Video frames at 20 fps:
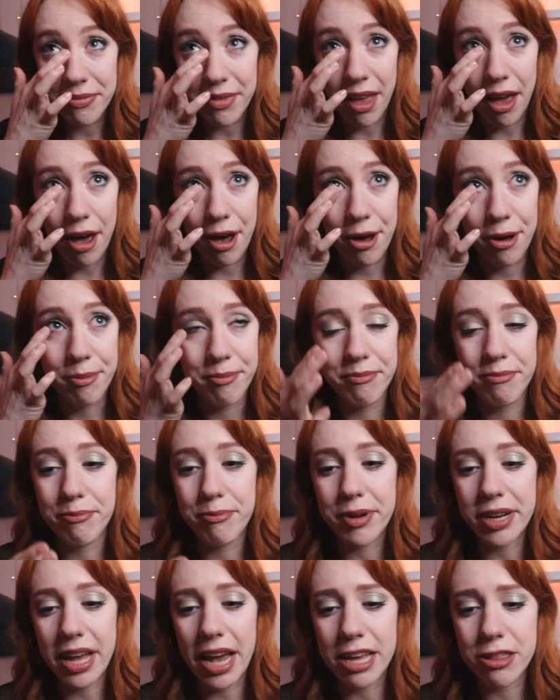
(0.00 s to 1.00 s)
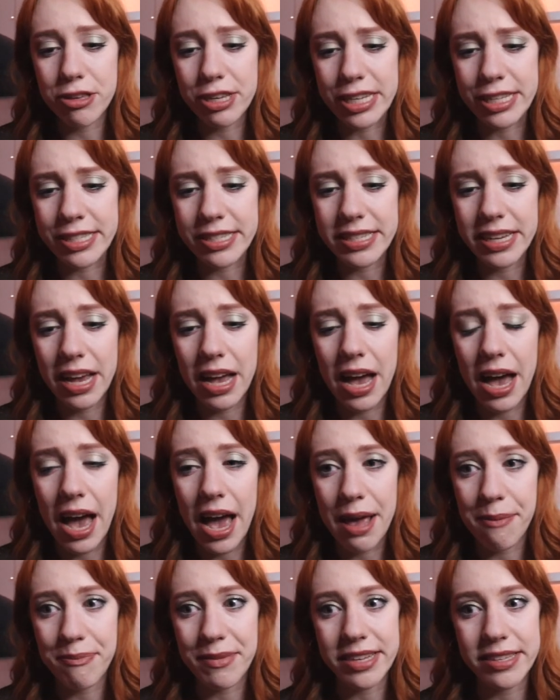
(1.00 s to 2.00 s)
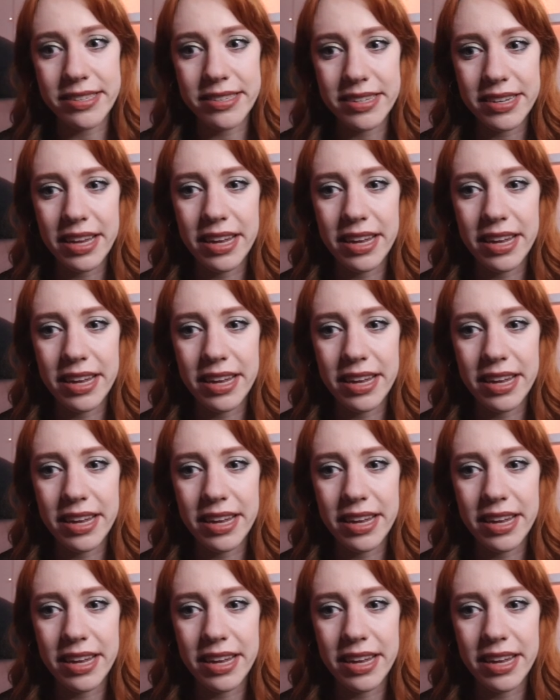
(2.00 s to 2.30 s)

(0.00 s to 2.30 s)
Um, but I just, I miss,